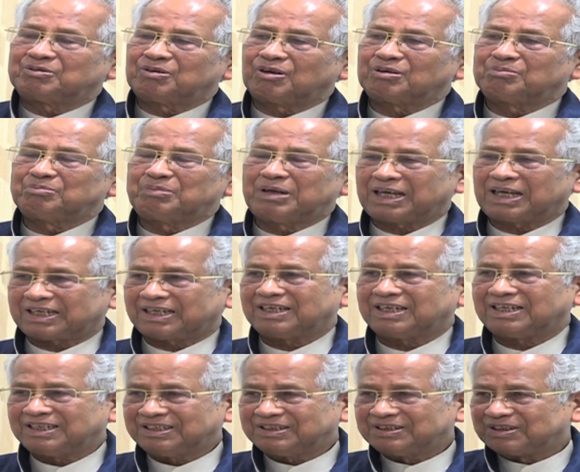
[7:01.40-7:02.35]
call black
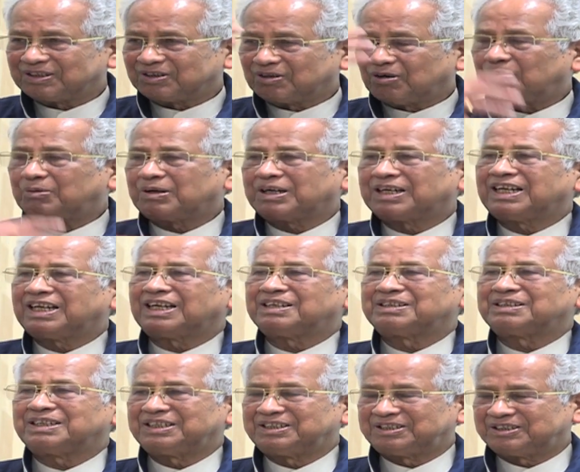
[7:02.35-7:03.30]
cover the
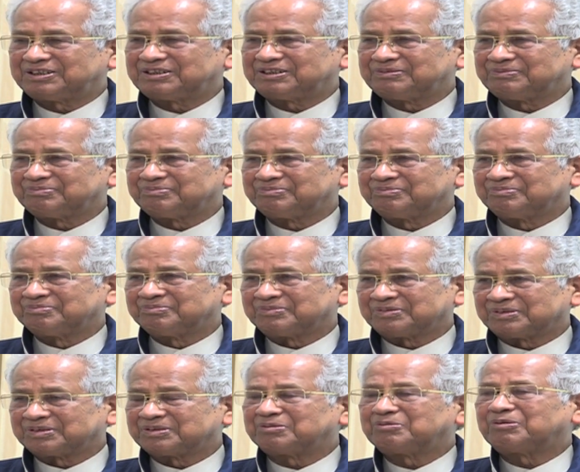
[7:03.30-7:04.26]
heads
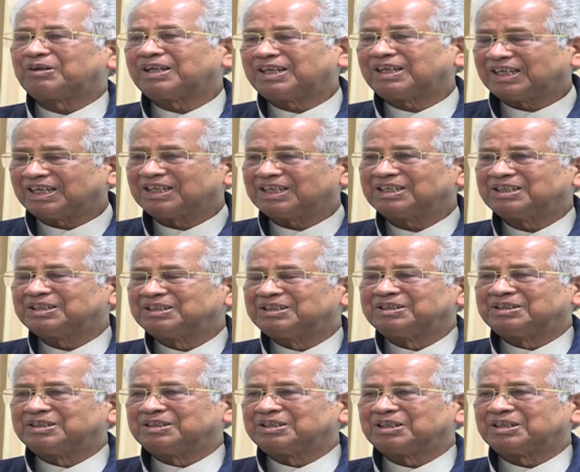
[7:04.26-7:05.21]
when they
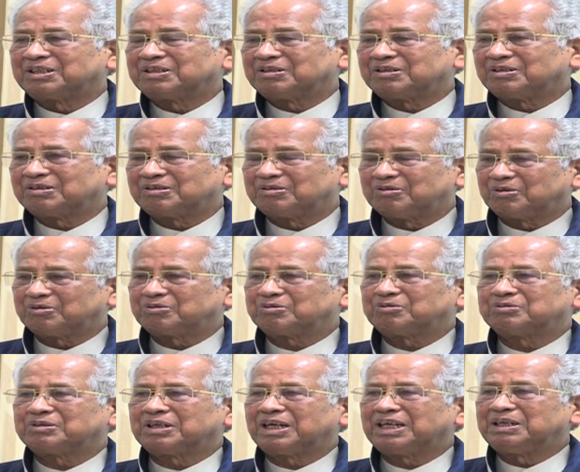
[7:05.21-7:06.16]
go
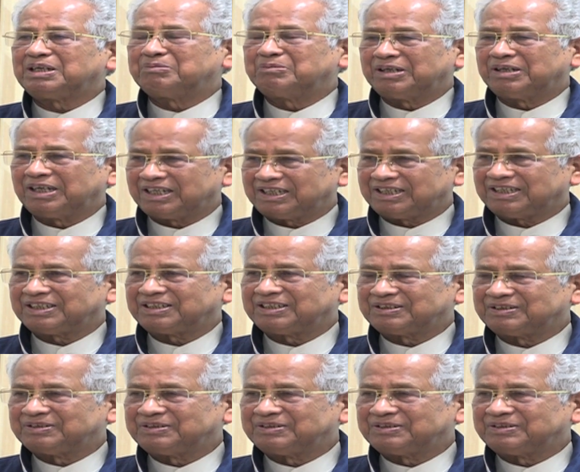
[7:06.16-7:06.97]
to eliminate it.